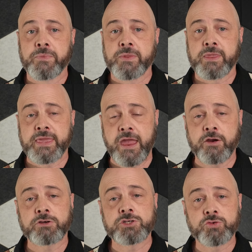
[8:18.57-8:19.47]

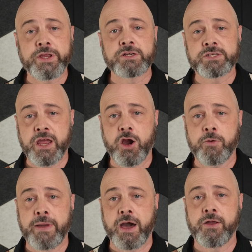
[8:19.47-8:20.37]
Characters readers care
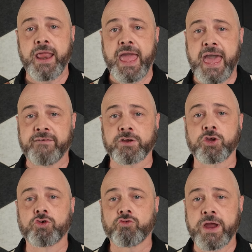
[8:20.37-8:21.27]
about have a
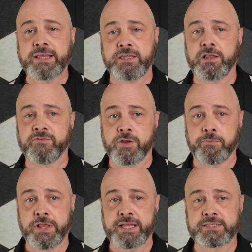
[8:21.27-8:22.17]
great deal of
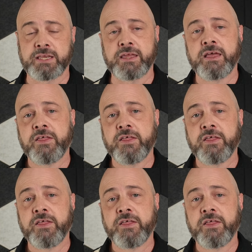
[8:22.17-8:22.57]
complexity.